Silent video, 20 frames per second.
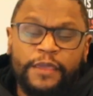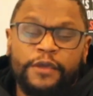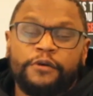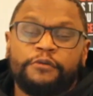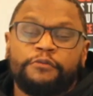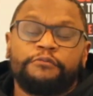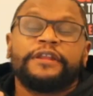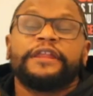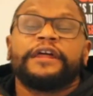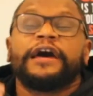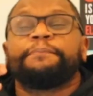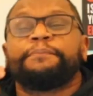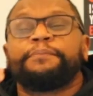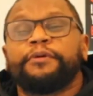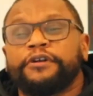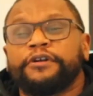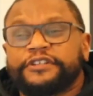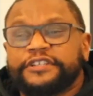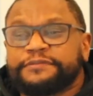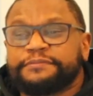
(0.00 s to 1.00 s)
When I
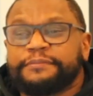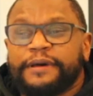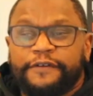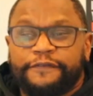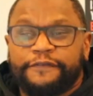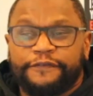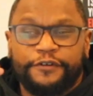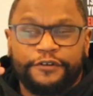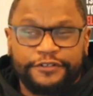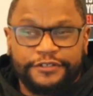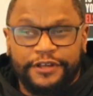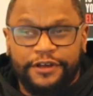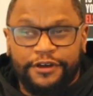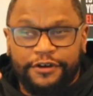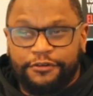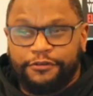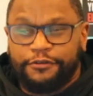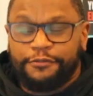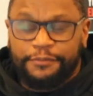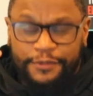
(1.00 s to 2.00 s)
purchased my first
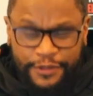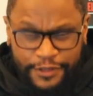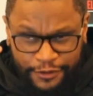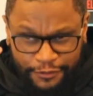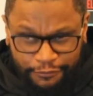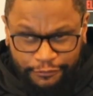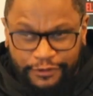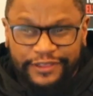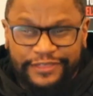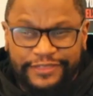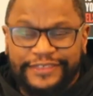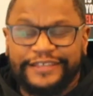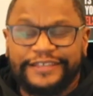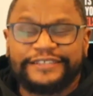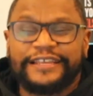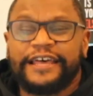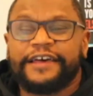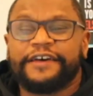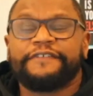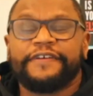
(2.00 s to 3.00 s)
home, would this
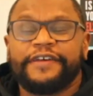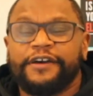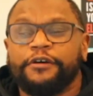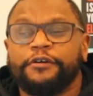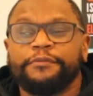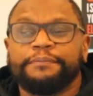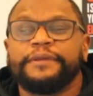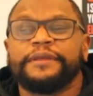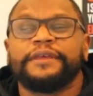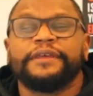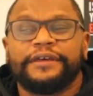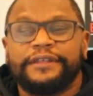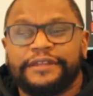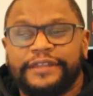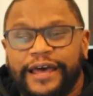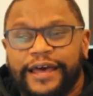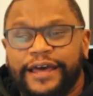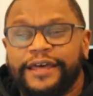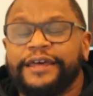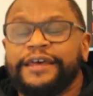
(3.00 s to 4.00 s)
have helped me or
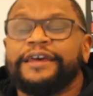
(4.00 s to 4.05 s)
not?